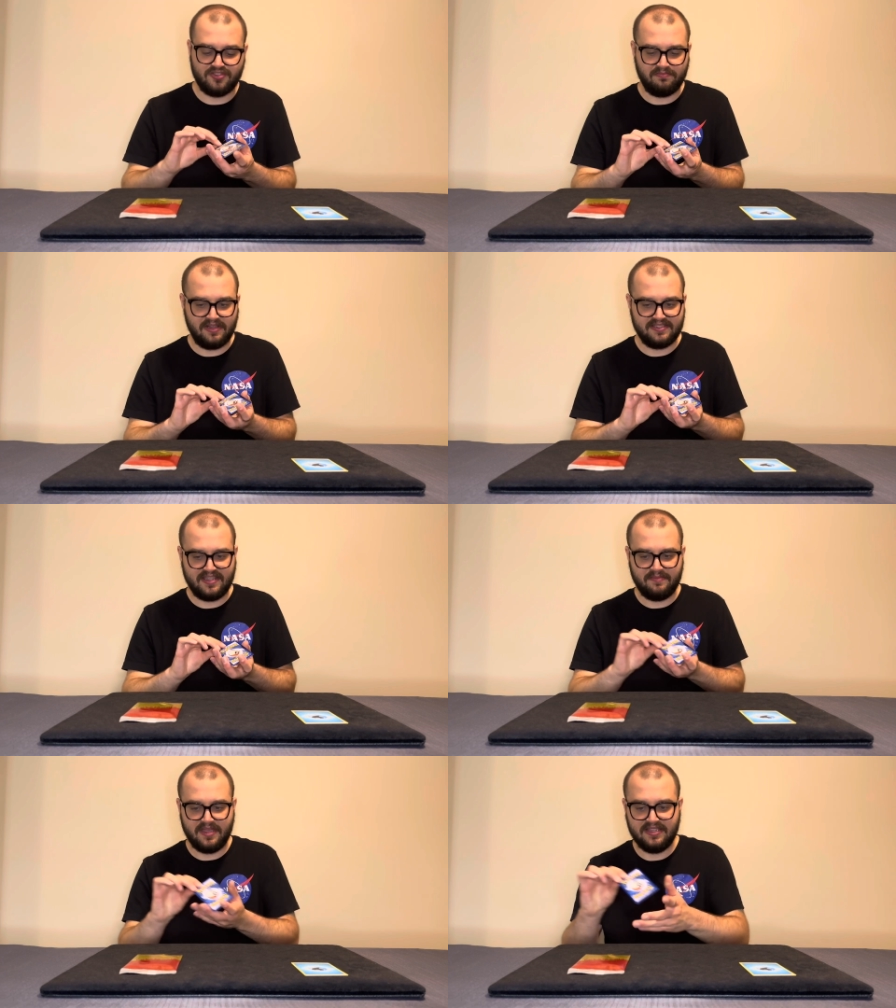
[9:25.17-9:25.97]
You place
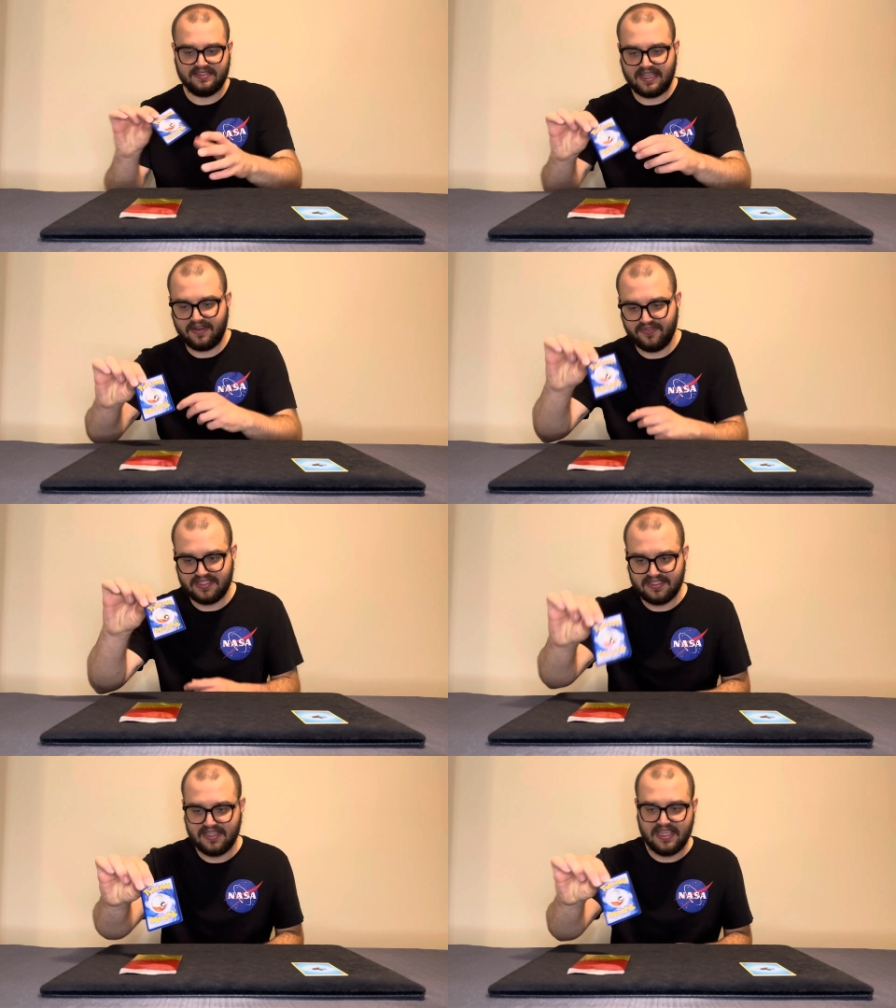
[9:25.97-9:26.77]
them inside of a
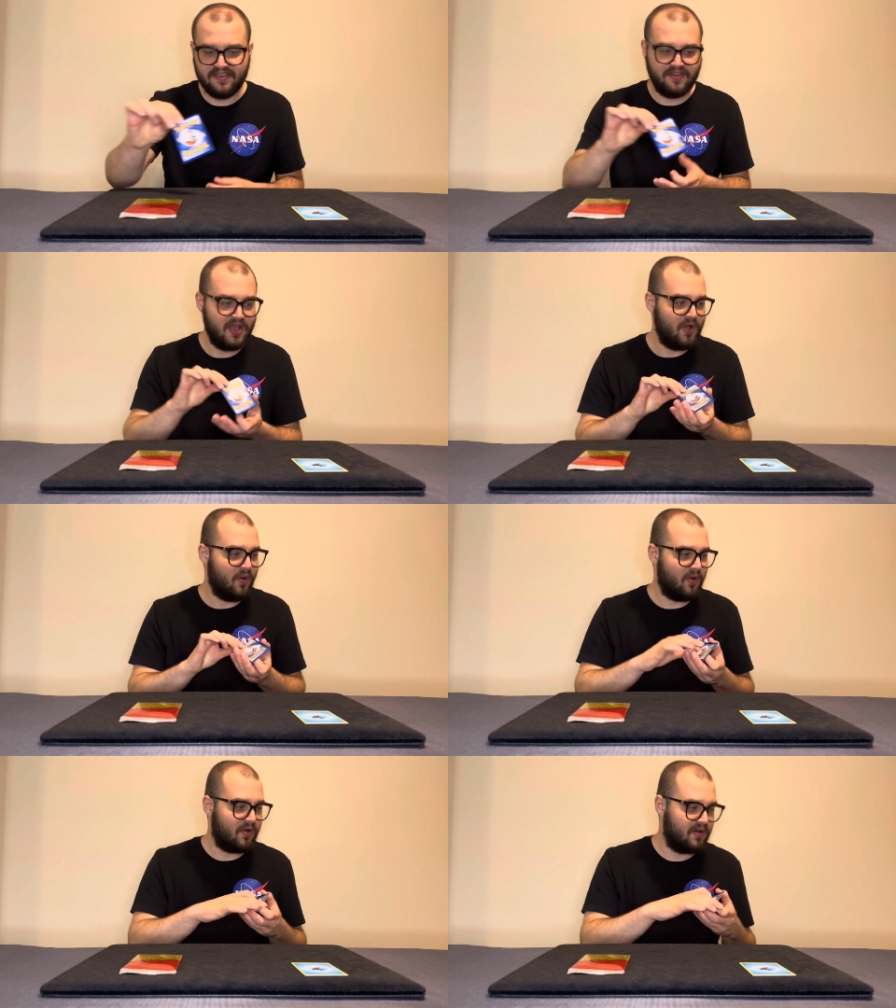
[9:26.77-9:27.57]
sleeve,
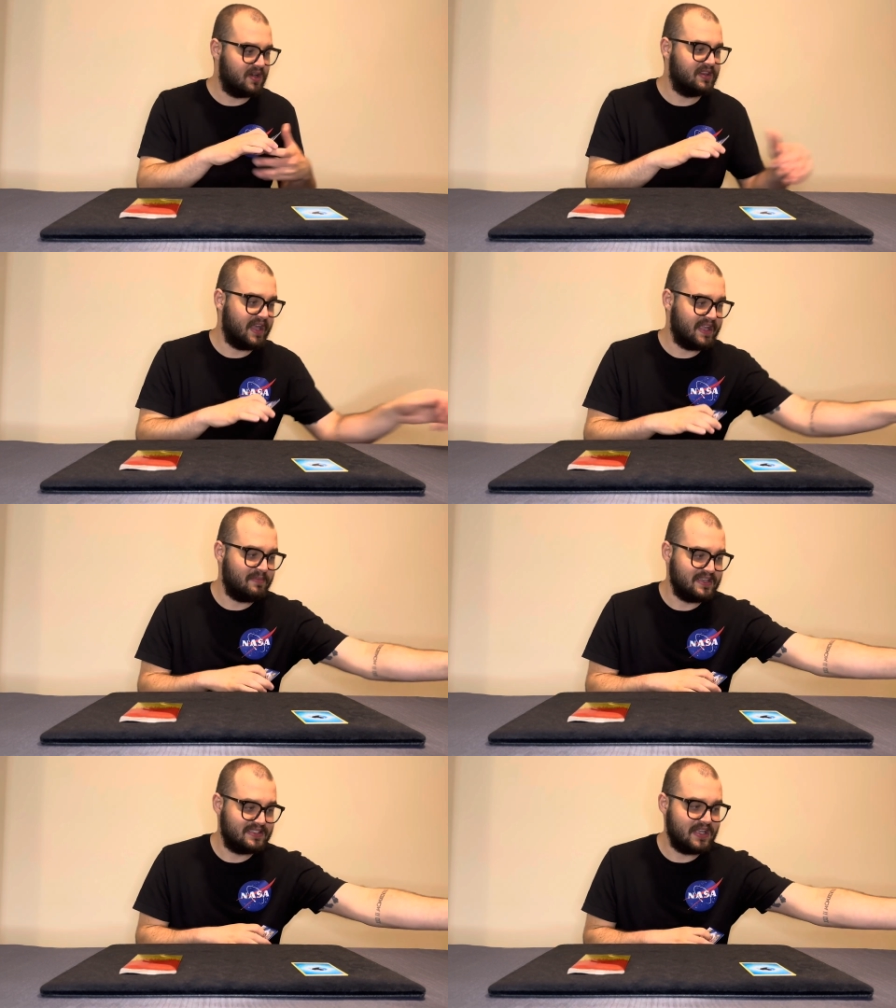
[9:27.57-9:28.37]
or like
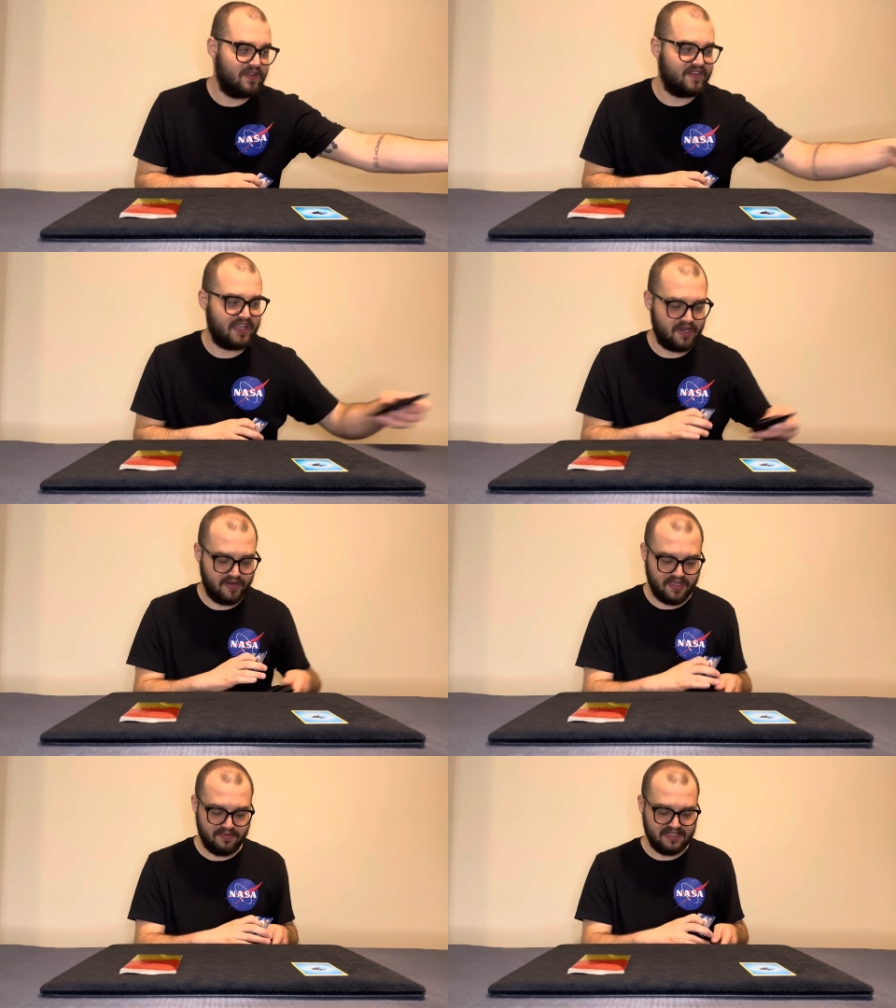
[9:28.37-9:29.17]
myself, I carry
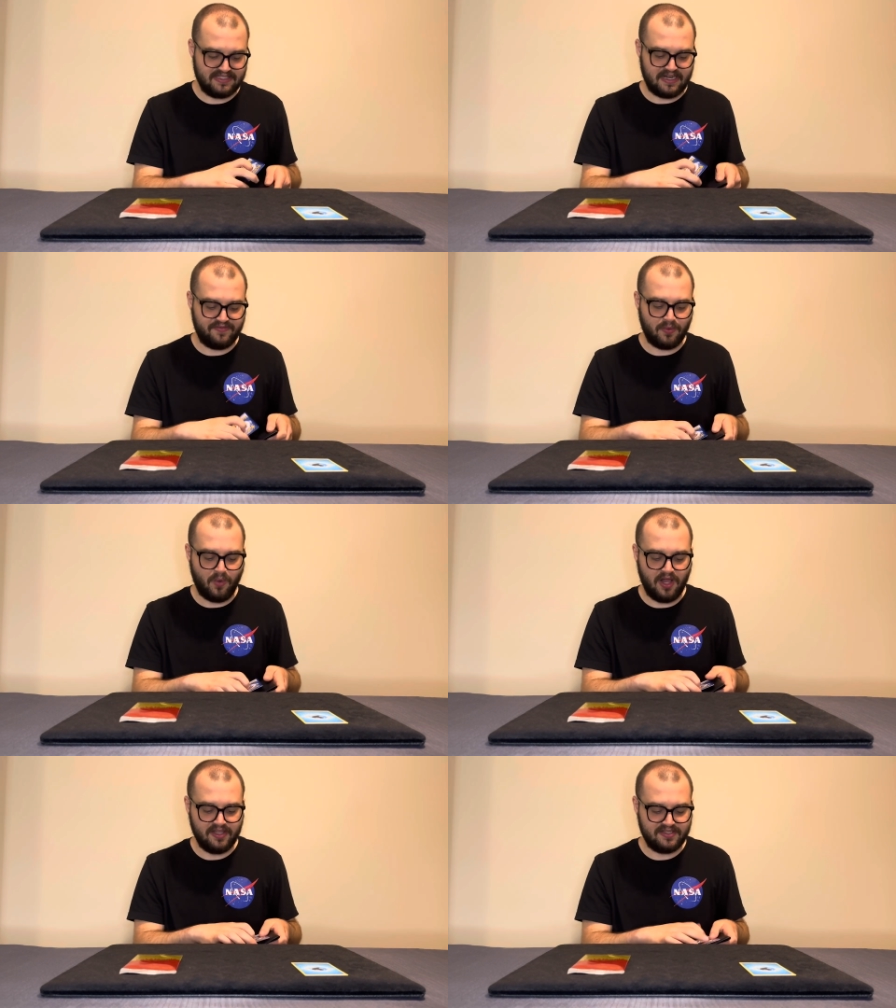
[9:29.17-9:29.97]
them inside of the
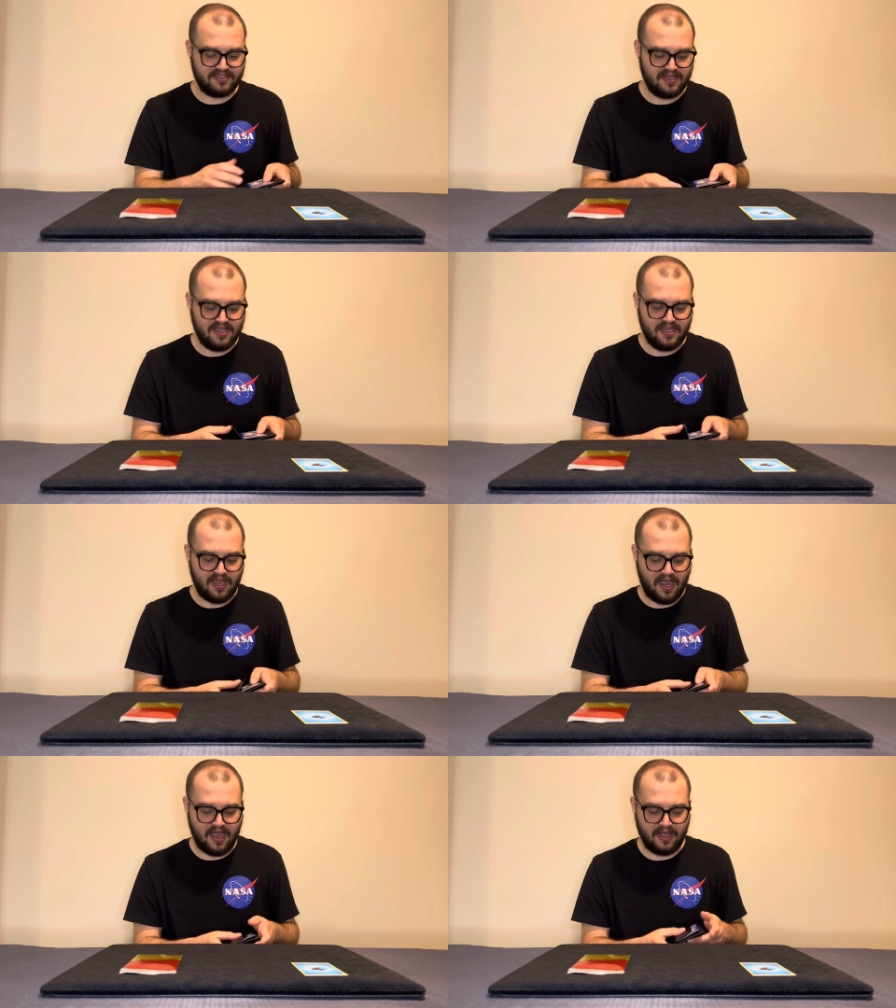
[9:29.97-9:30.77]
wallet,
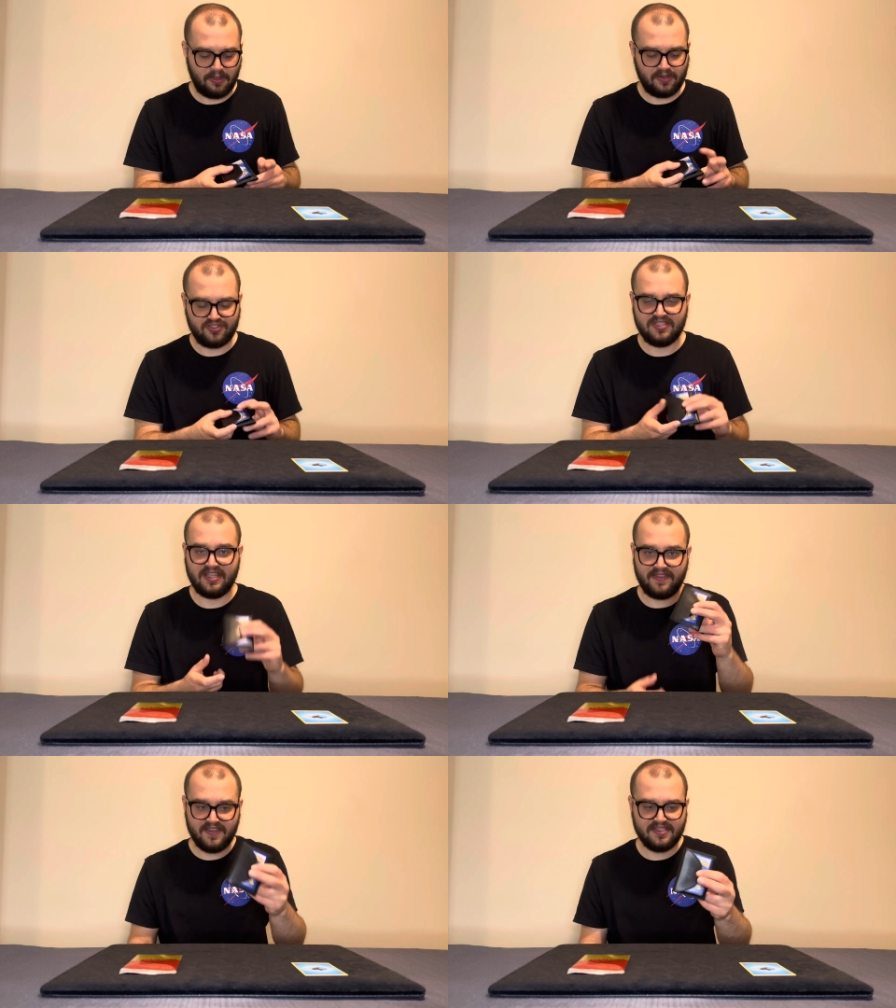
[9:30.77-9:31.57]
uh, just
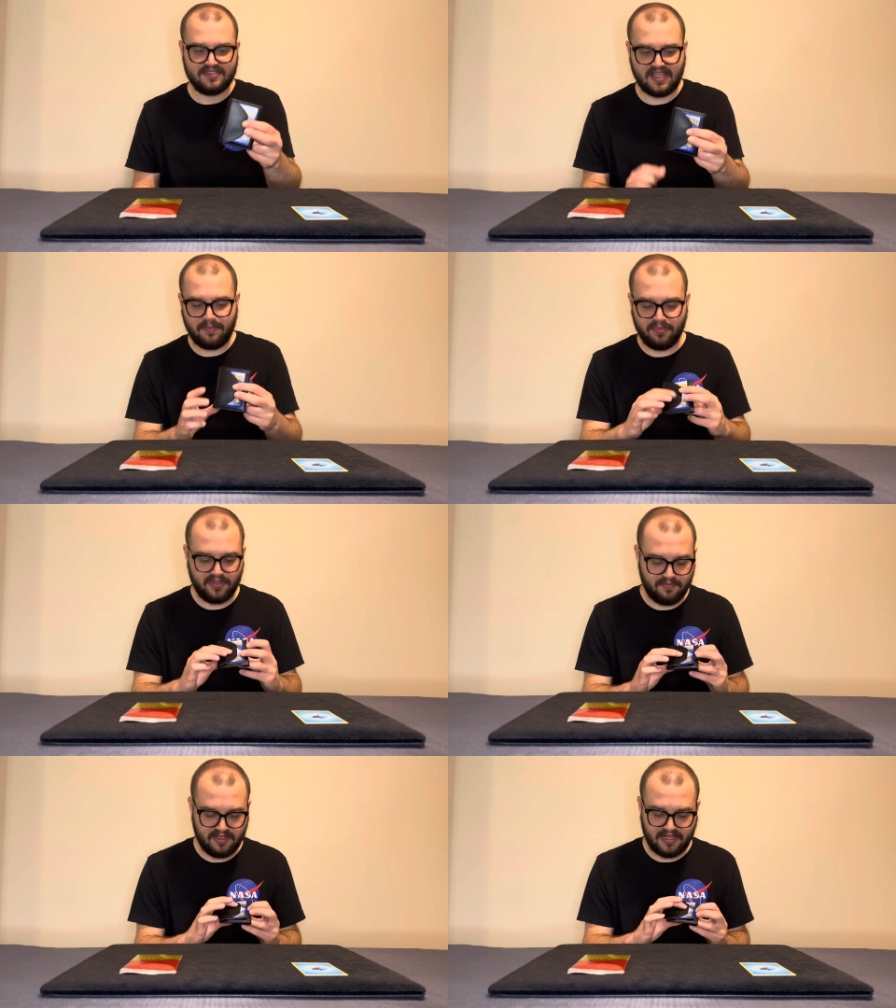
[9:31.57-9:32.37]
like this. I put
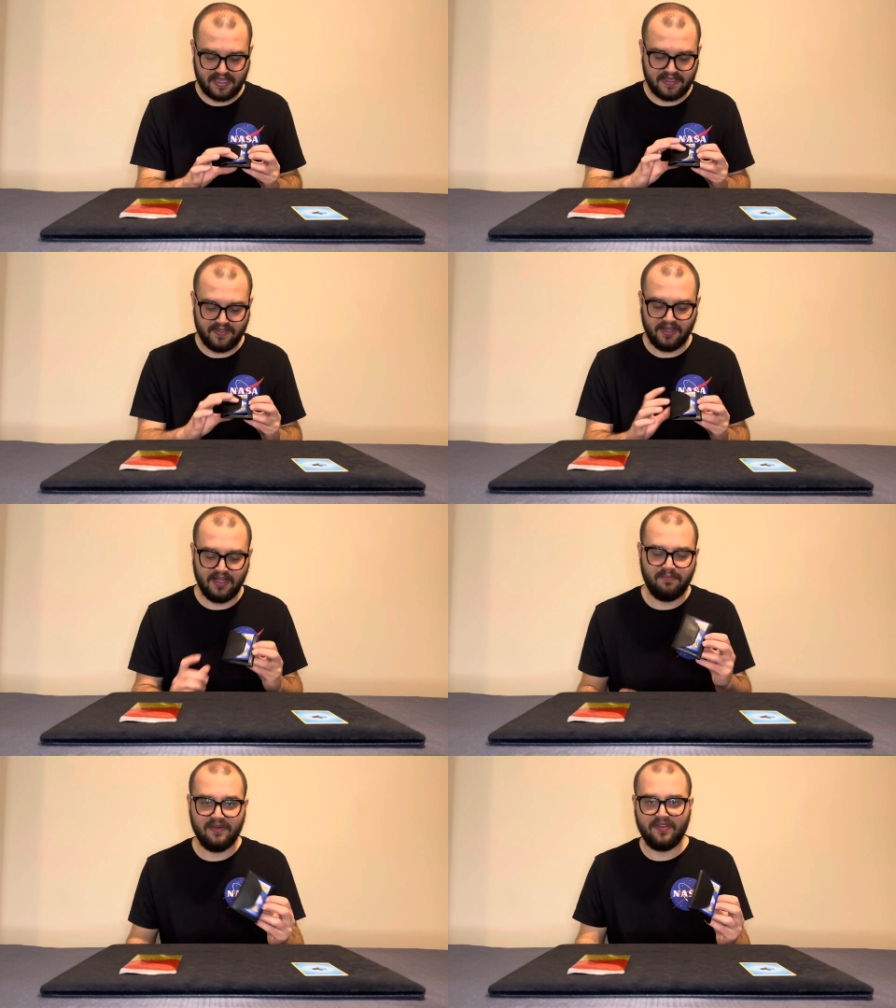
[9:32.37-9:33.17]
them like in the
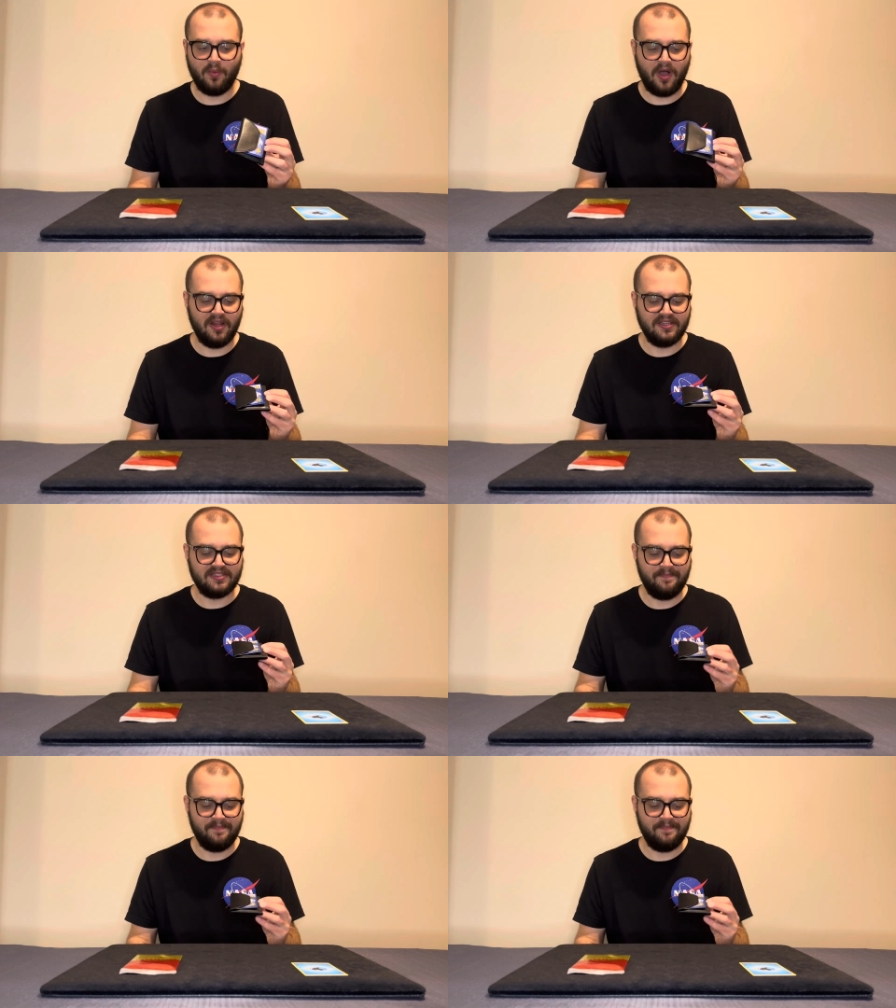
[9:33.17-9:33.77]
lip of the wallet